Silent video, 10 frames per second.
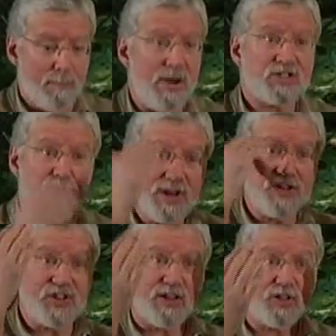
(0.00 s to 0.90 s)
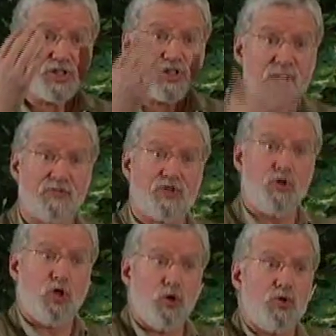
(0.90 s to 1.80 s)
must have been intelligent enough to
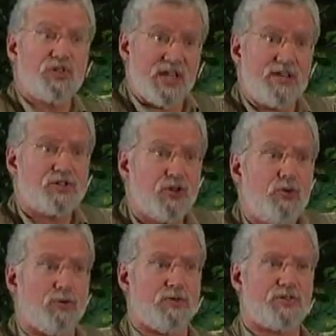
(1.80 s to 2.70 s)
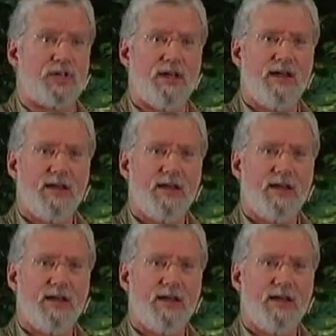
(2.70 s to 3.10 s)
use these tools.